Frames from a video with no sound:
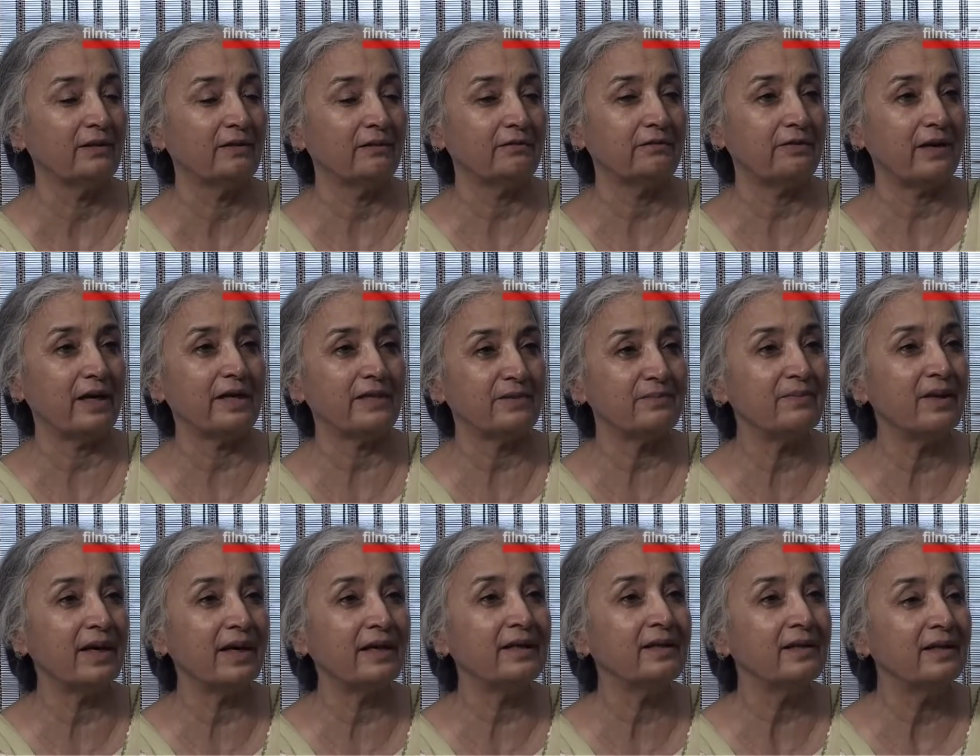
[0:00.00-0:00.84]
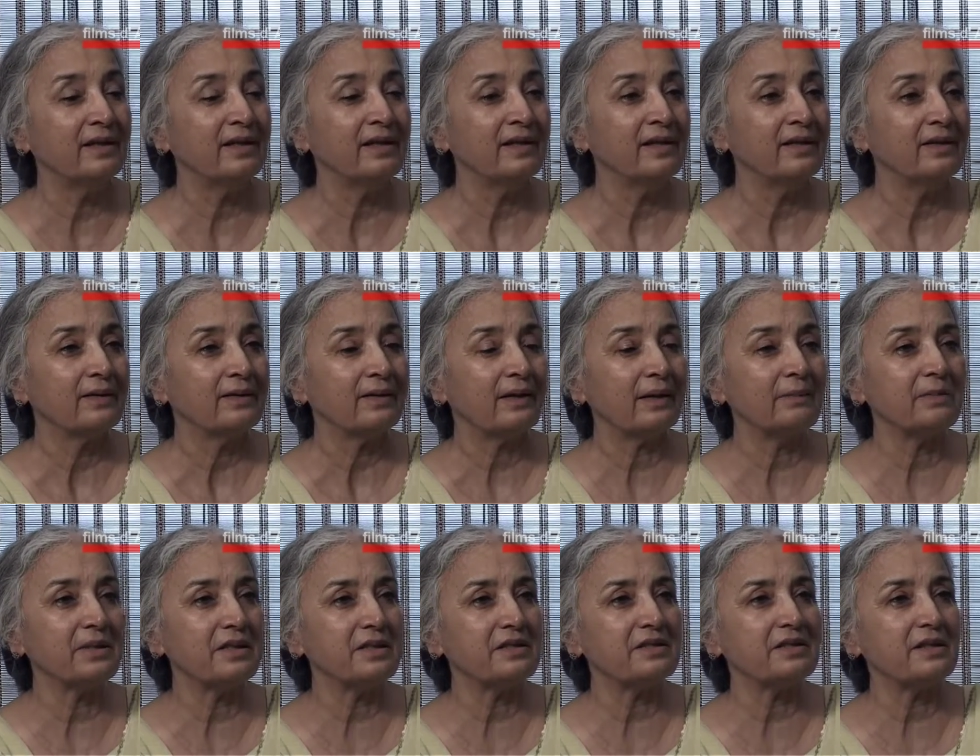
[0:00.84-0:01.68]
fat man,
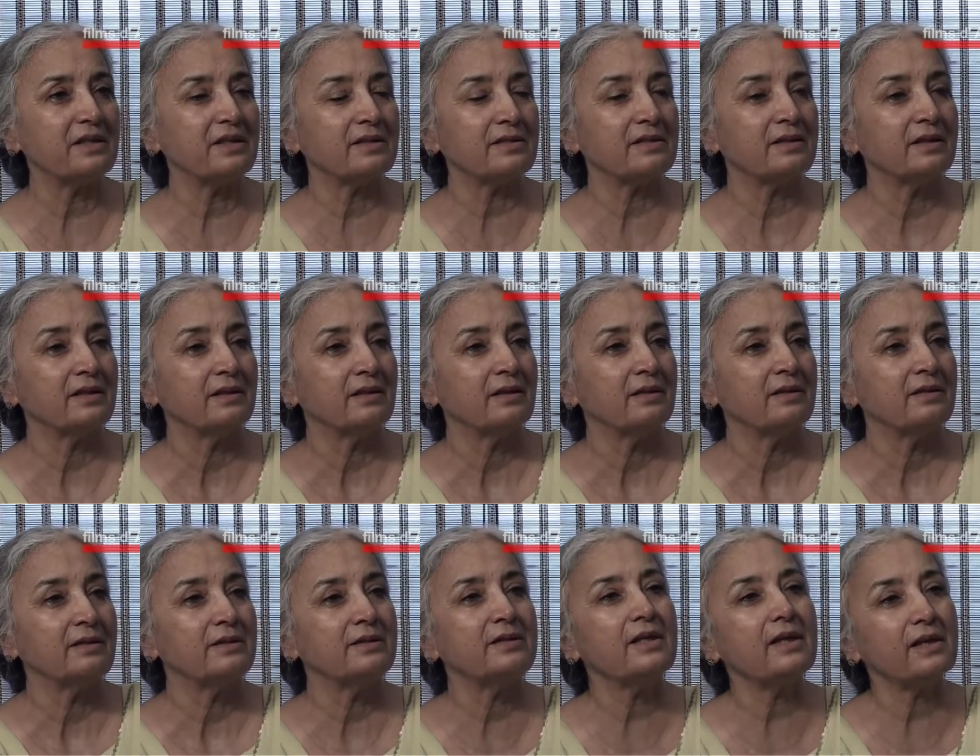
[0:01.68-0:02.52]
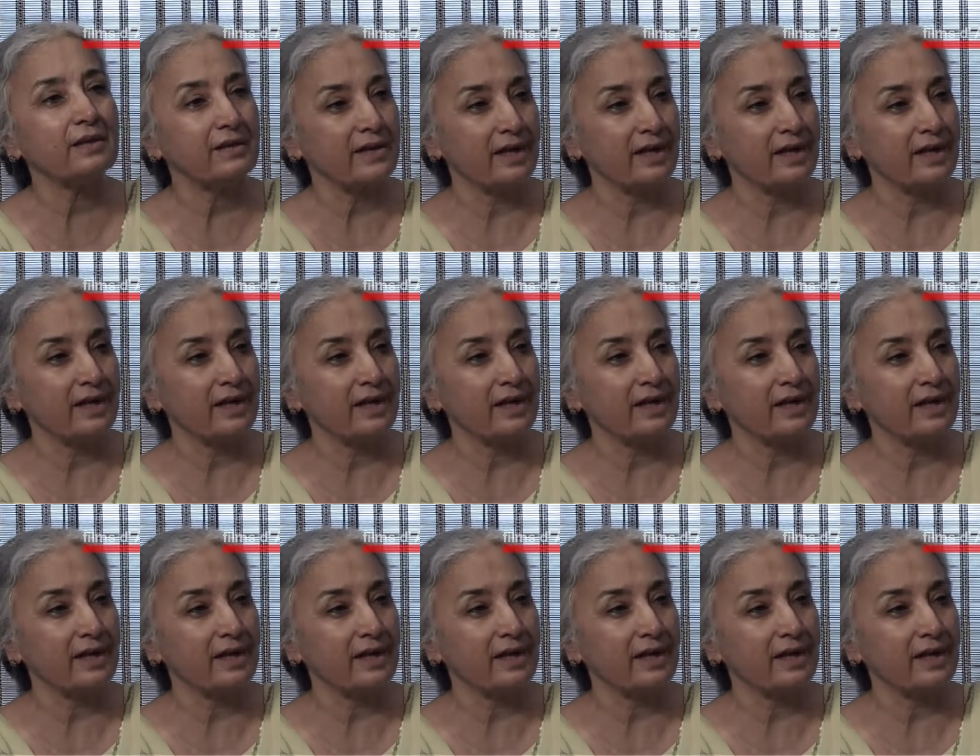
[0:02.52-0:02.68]
coming, he says, tear